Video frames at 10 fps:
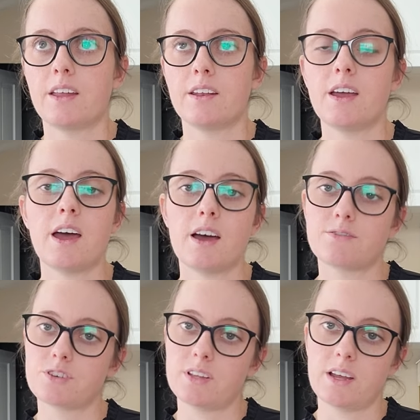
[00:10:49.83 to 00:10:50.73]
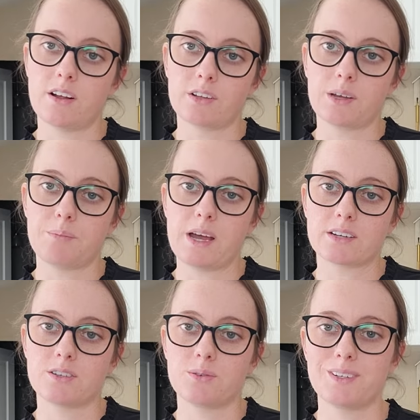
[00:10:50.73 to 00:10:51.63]
then after that, I'll get
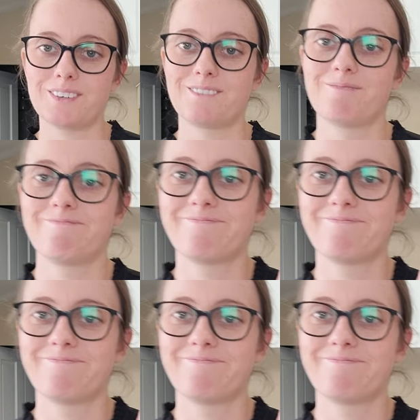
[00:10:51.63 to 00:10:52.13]
back to it.